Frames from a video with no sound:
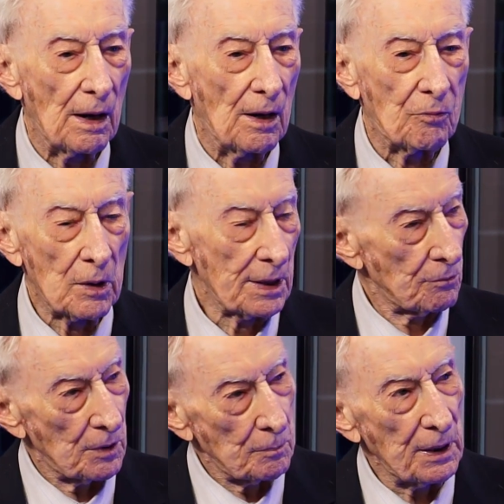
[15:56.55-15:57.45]
of what it
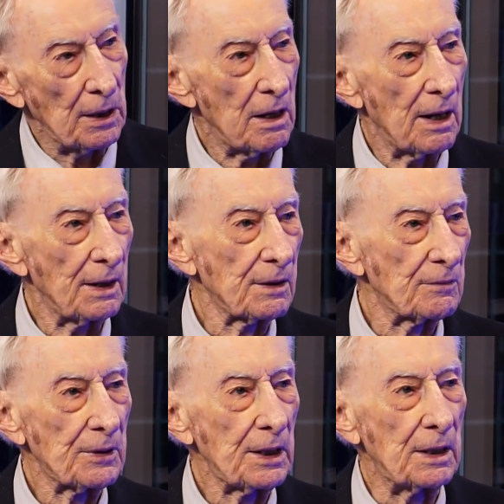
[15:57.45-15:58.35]
would be like
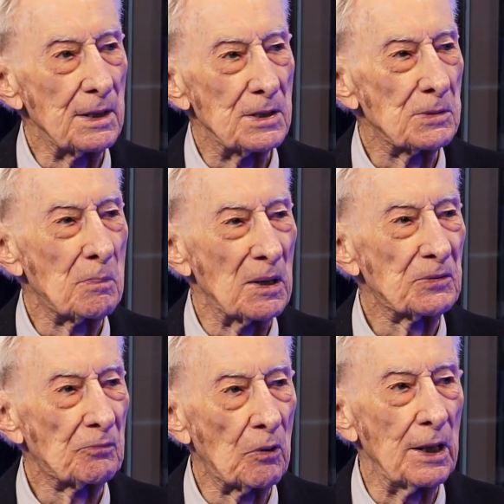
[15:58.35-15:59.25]
if he and his
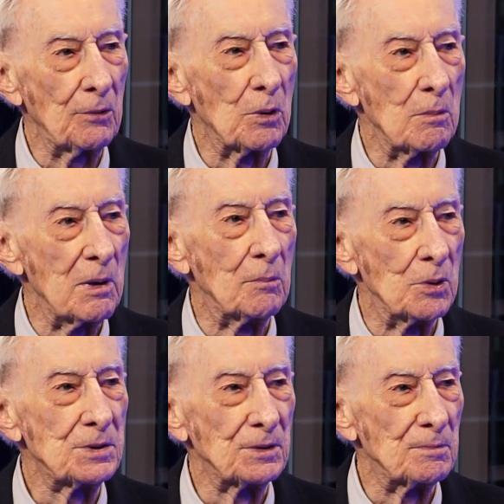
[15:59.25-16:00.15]
best friend were
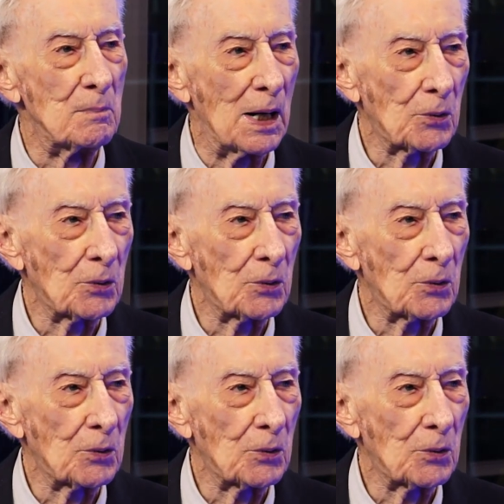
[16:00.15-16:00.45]
members of my